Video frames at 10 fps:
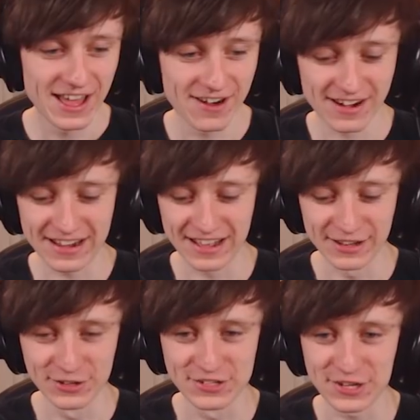All right,
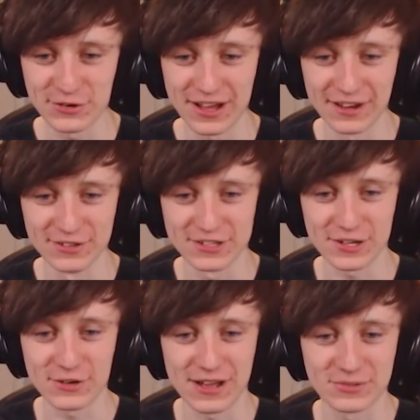I'll undo, I'll
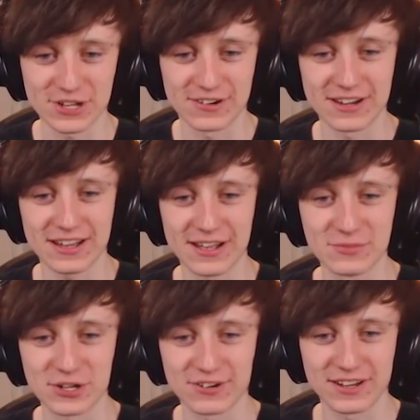undo. I'm sorry,
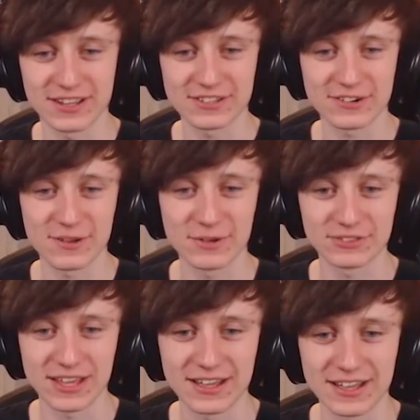I'm sorry. Sorry
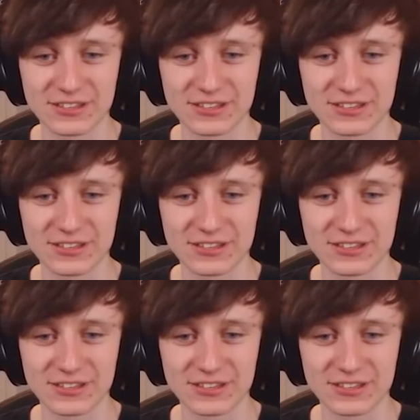about that.